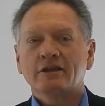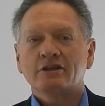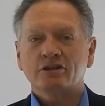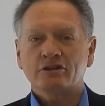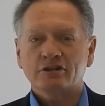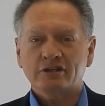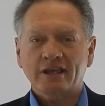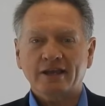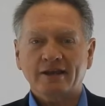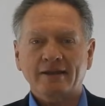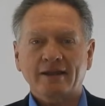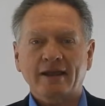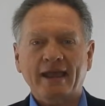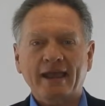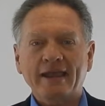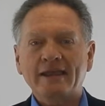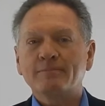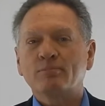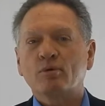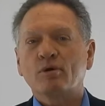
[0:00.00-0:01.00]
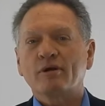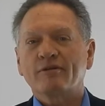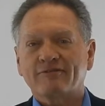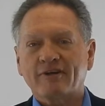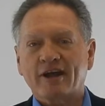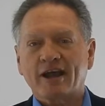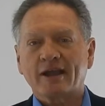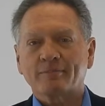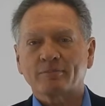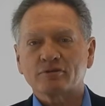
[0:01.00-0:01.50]
you'd get
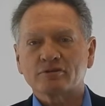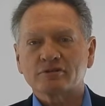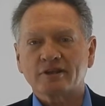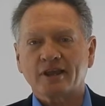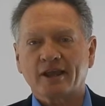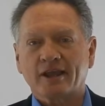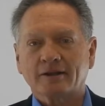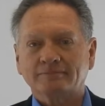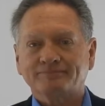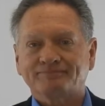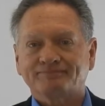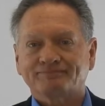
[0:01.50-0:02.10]
8.5%.